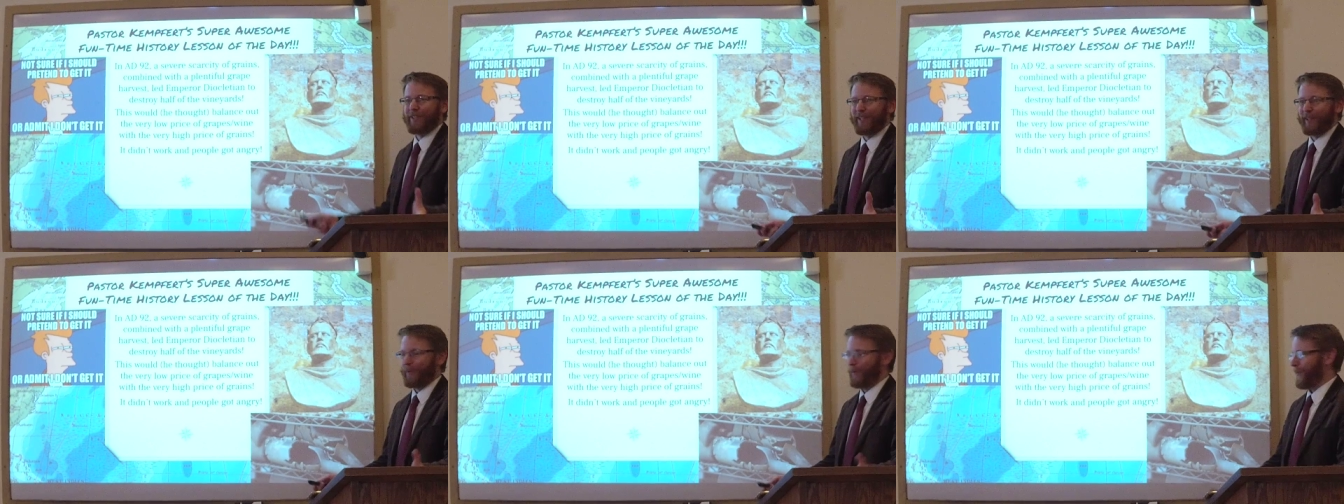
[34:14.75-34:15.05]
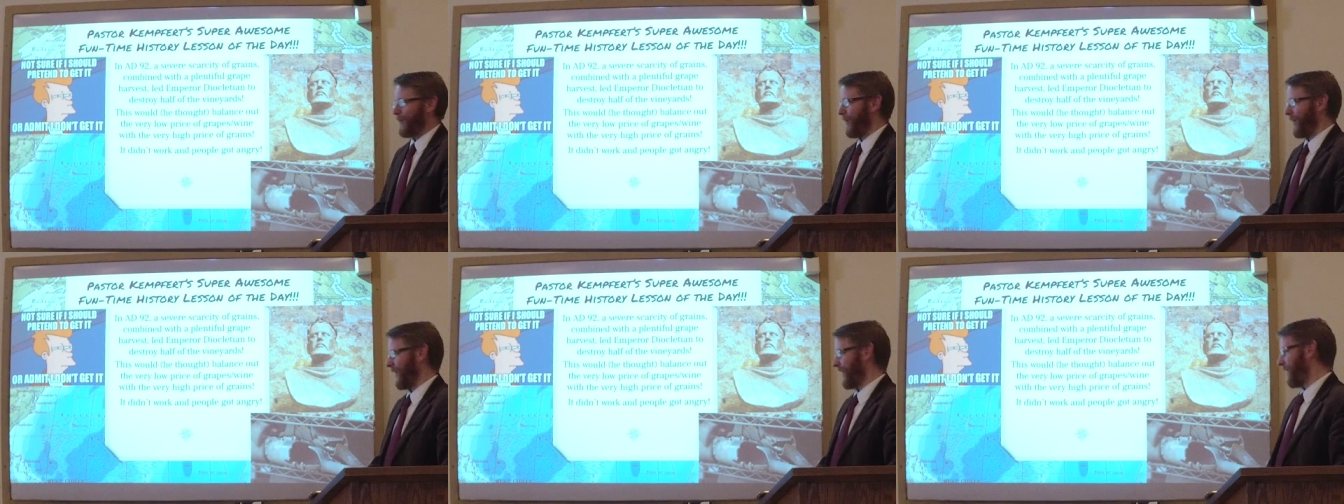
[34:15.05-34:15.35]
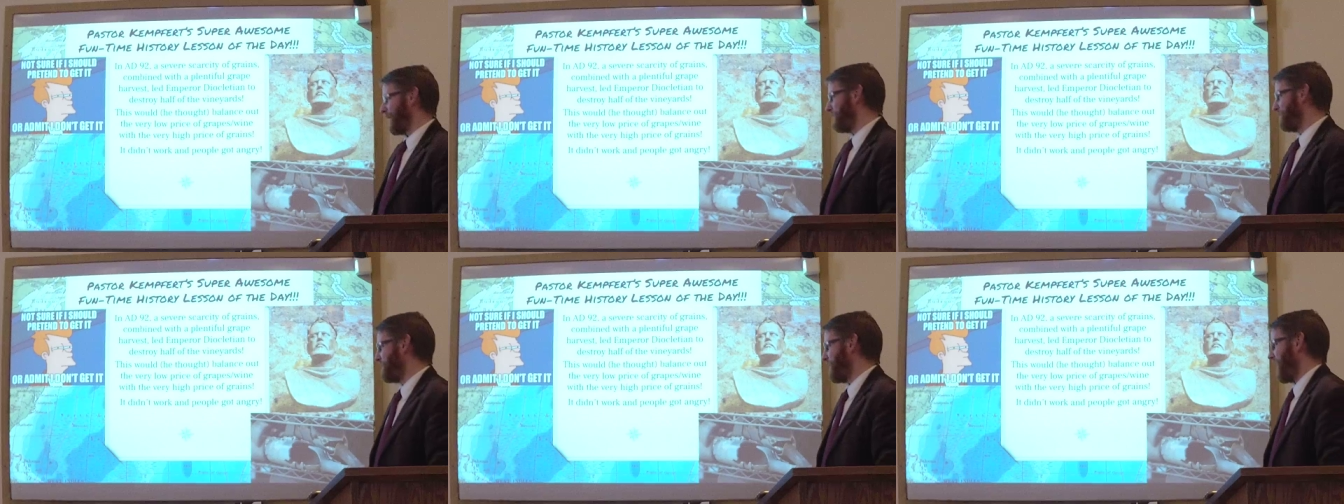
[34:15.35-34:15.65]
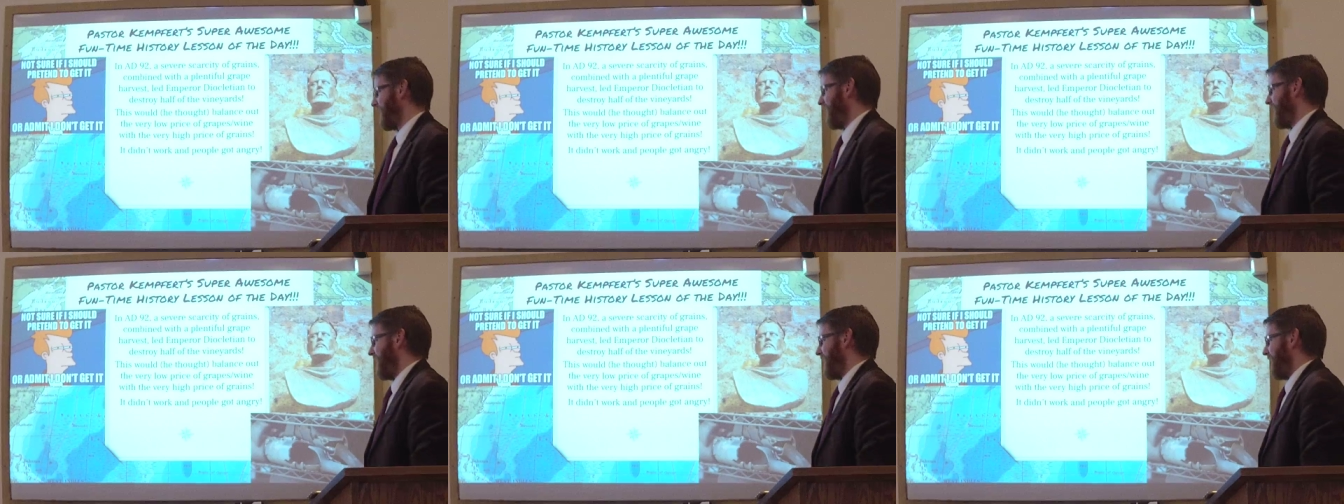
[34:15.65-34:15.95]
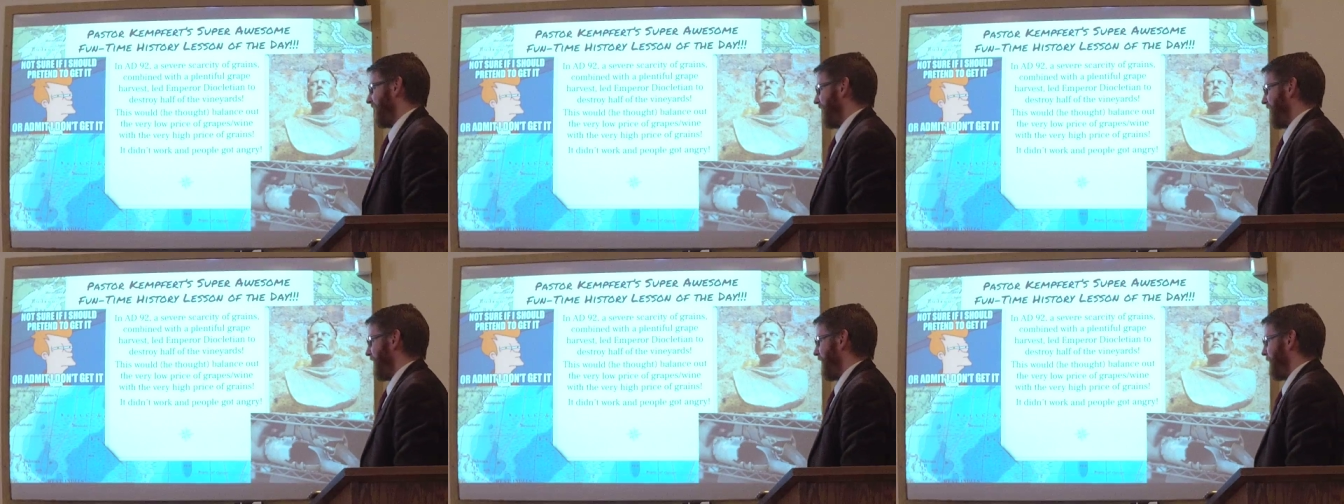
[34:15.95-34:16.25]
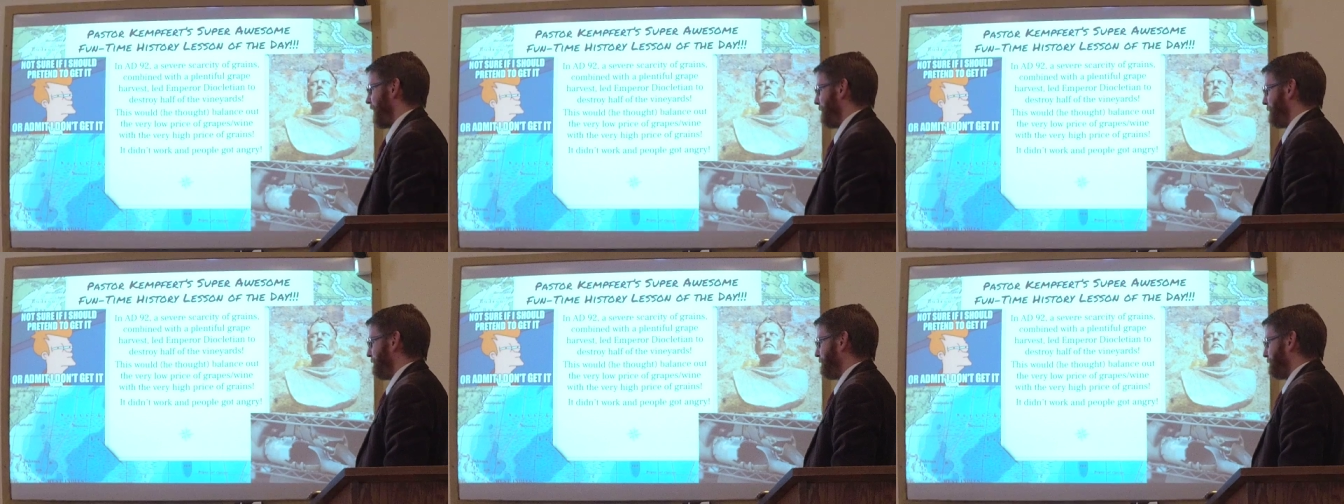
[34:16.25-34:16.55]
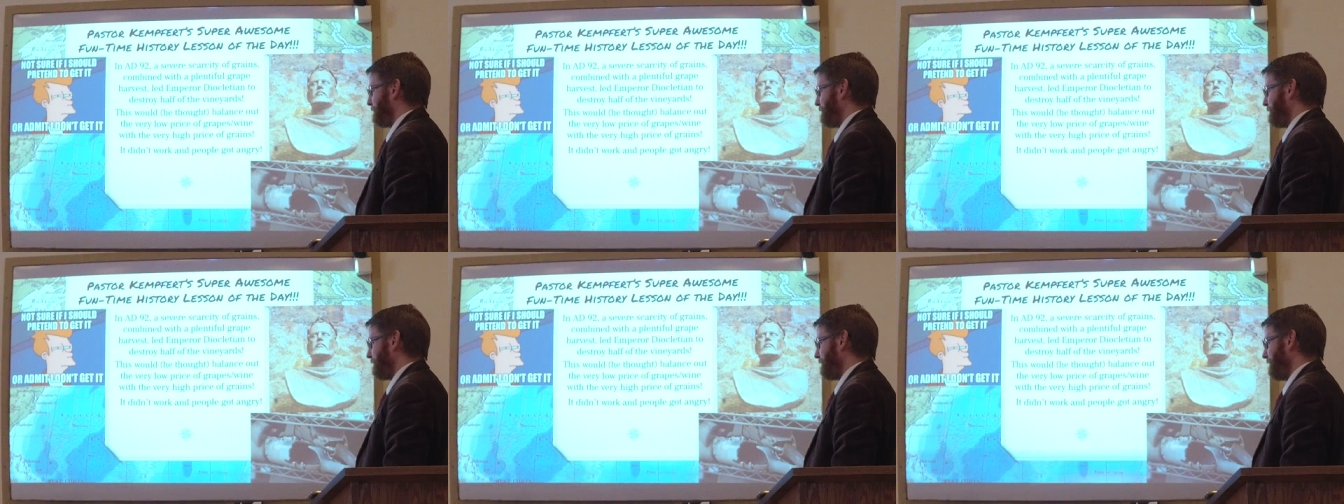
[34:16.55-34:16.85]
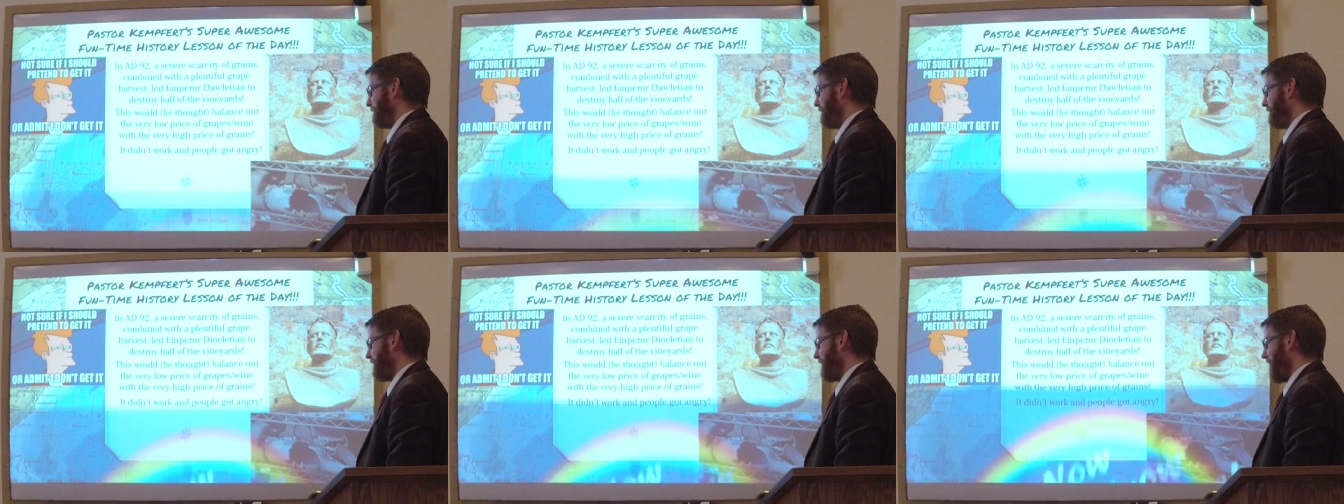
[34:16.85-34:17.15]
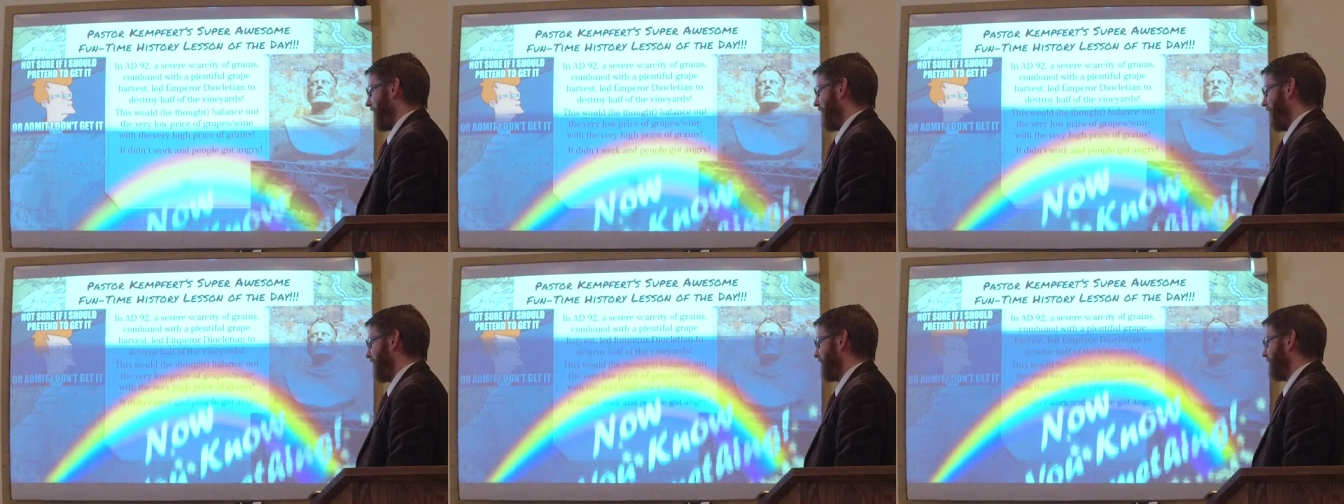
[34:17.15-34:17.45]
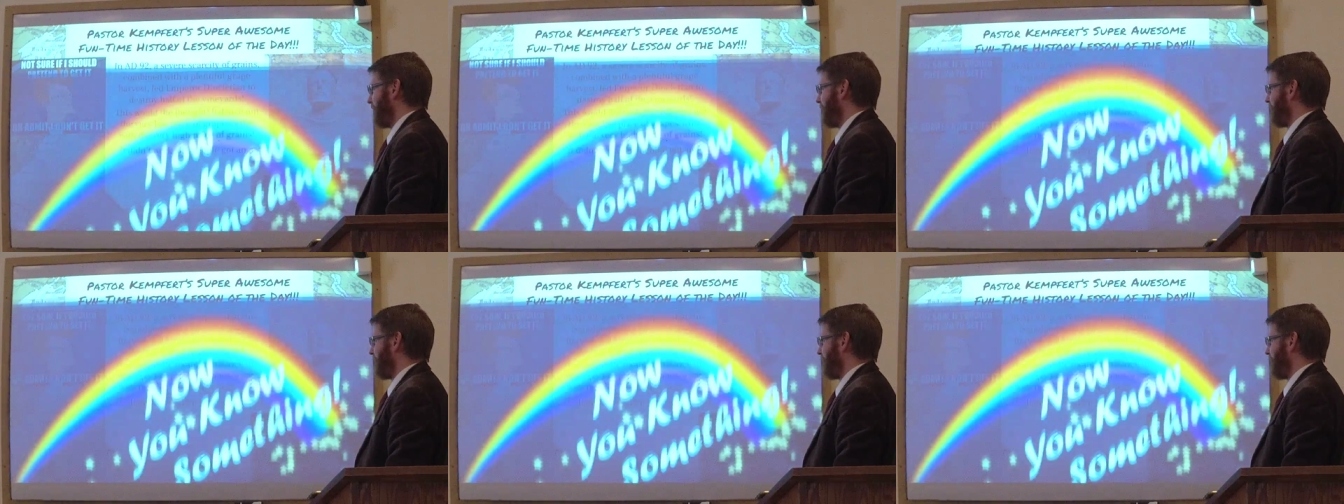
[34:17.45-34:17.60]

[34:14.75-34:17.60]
didn't work. Um, and,